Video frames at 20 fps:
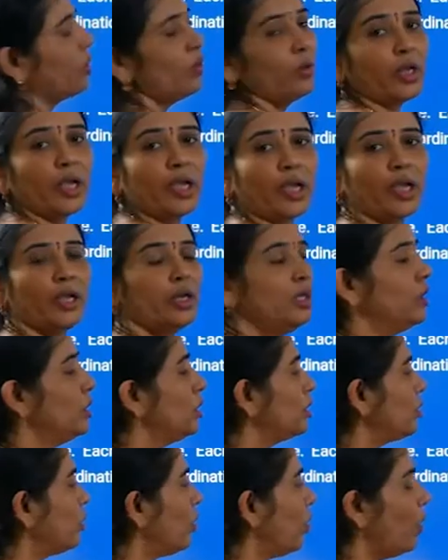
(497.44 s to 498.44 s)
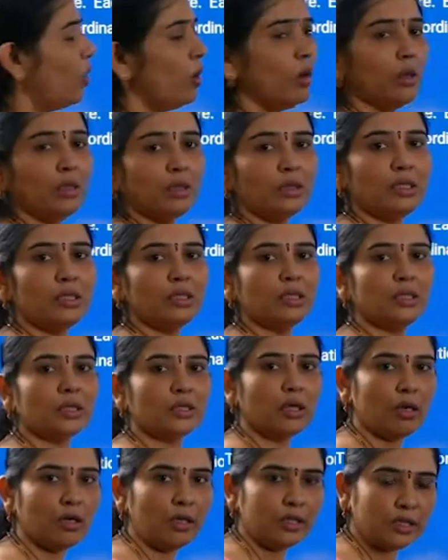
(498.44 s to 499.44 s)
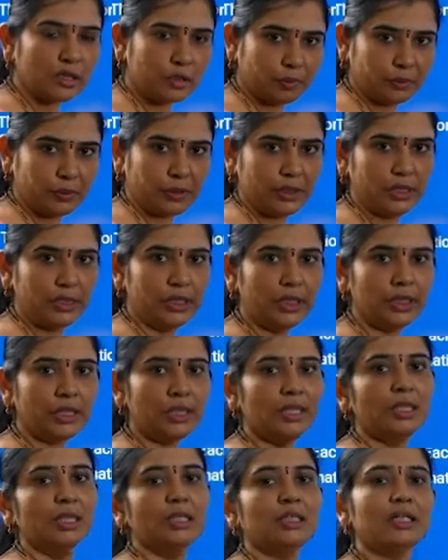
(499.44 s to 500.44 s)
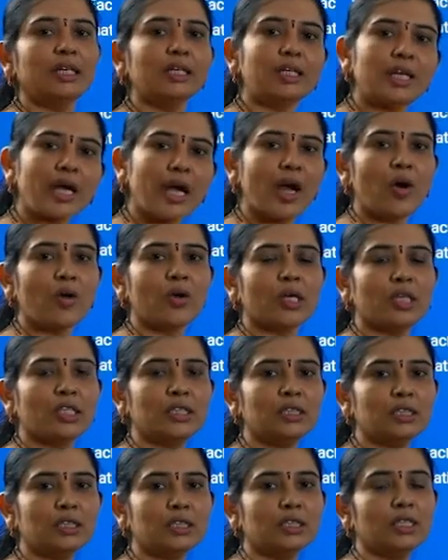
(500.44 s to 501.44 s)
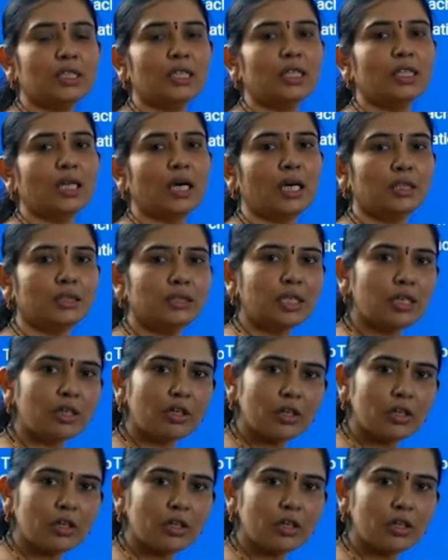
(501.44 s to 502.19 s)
Okay. So all these solid sphere that I have considered as a